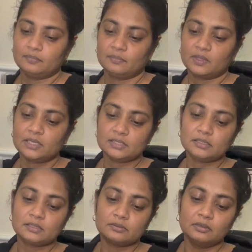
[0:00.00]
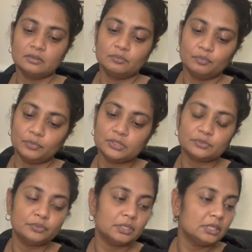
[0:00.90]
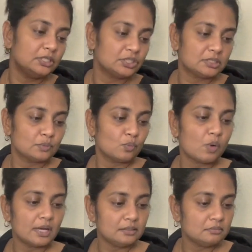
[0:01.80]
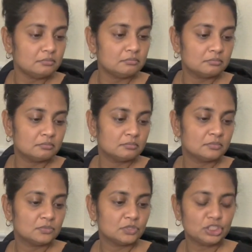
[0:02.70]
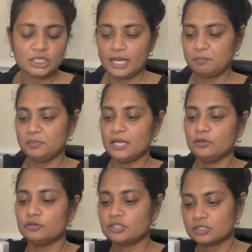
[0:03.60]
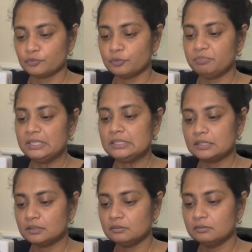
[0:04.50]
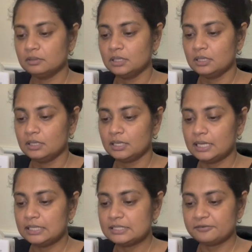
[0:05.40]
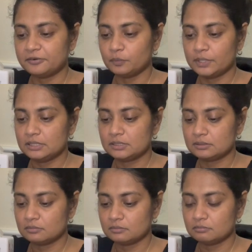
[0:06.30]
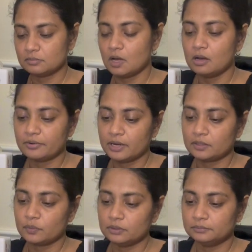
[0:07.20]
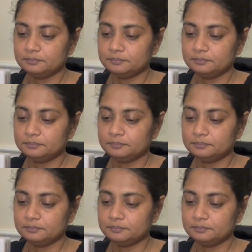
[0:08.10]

Because it's really just one shape that you're just repeating in different ways all around the quilt.